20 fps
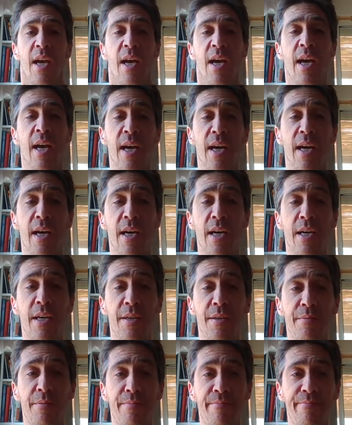
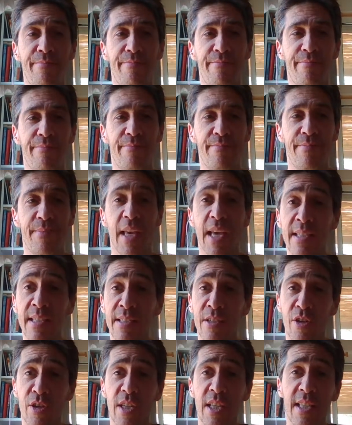Yeah, it's
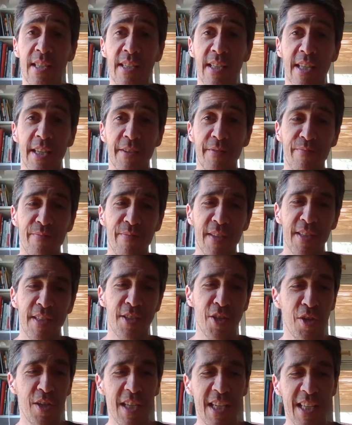not easy. It's
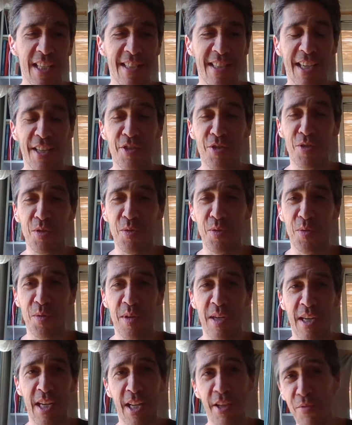not easy, and to
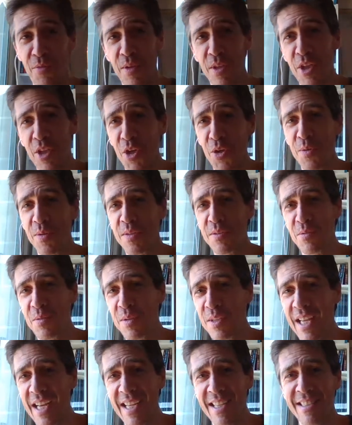live with
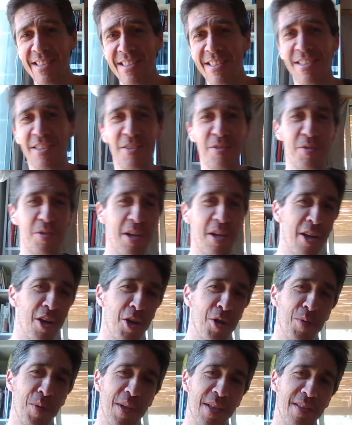that,
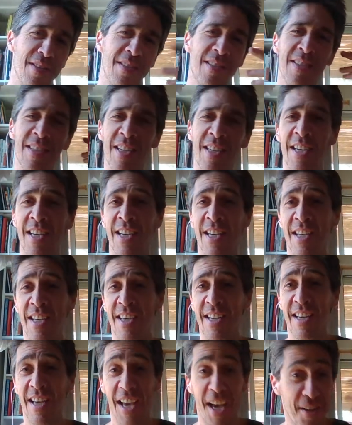along with
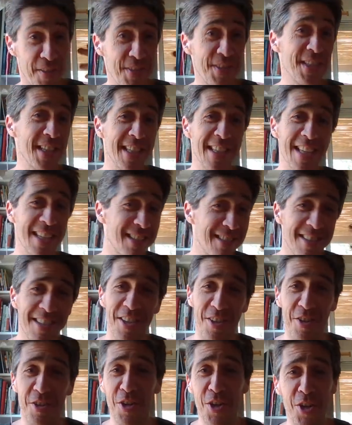everything that
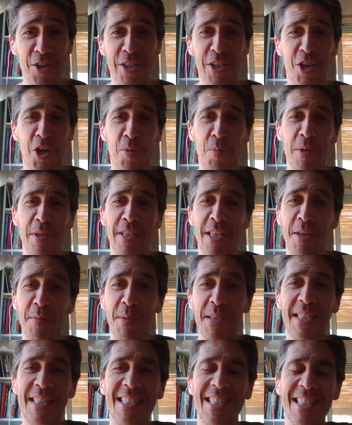all the normal
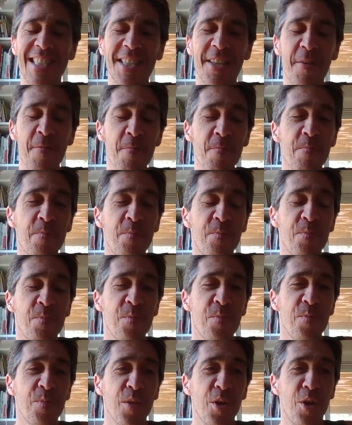demons,
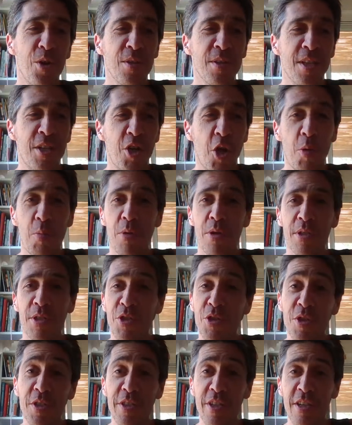all the
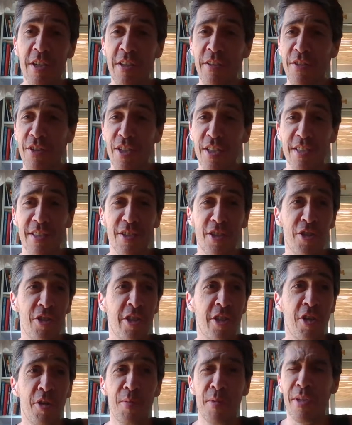normal suicidal thoughts,
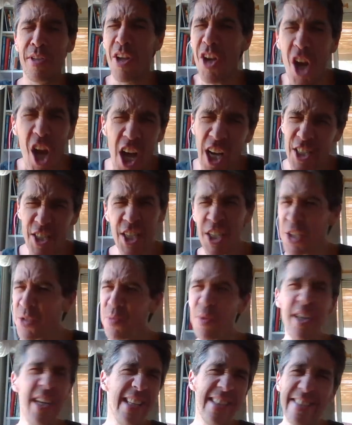all the normal I
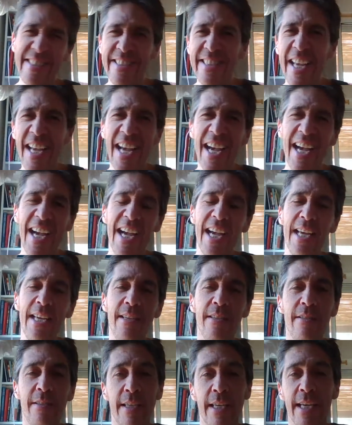just want to die.
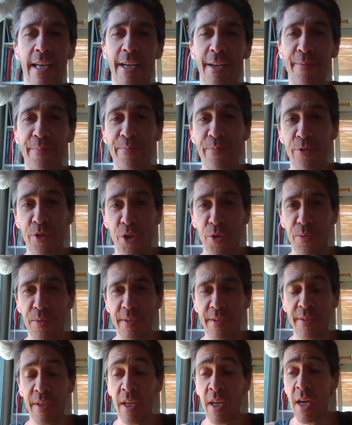Yeah, those.